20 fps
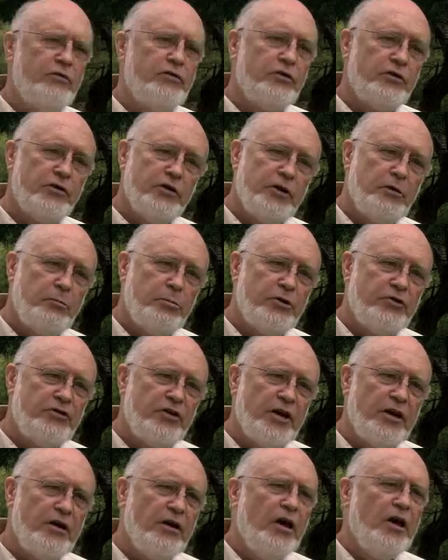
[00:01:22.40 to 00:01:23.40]
to
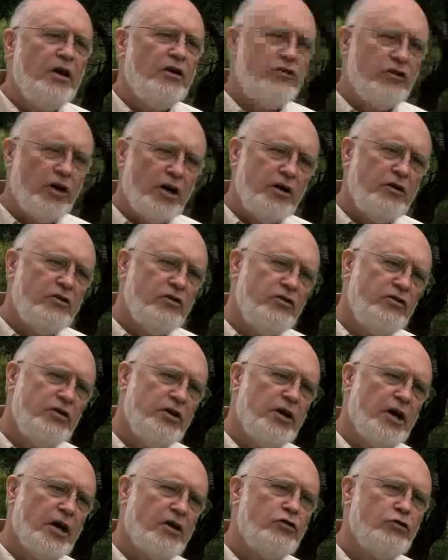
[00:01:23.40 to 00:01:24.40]
30% changes
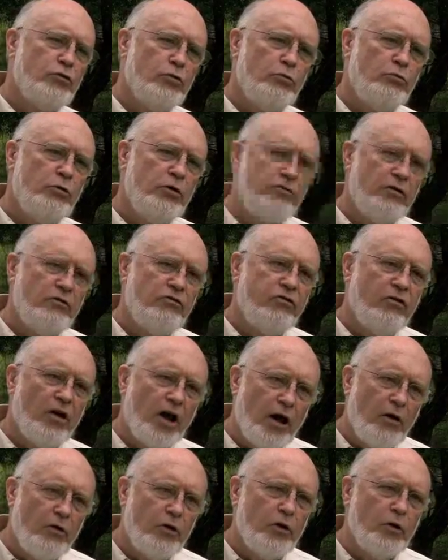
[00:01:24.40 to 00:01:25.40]
in actual river
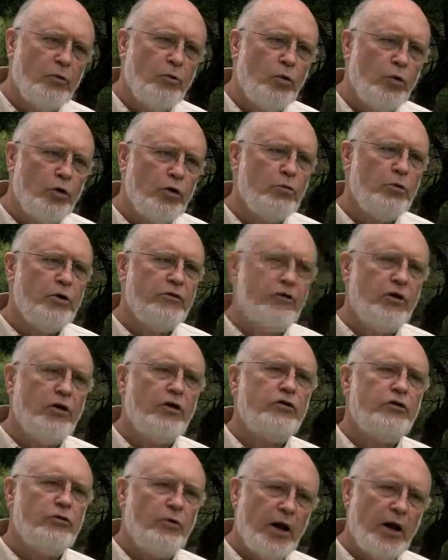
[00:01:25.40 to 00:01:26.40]
flow and the water we've got to